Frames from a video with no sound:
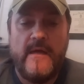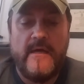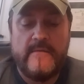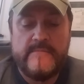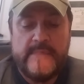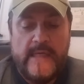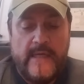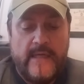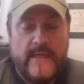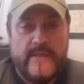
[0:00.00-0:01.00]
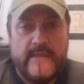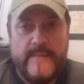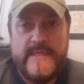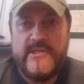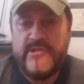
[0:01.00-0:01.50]
Um,
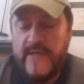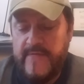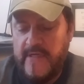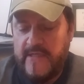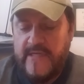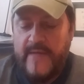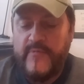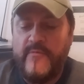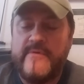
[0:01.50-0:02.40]
let me just give you an example.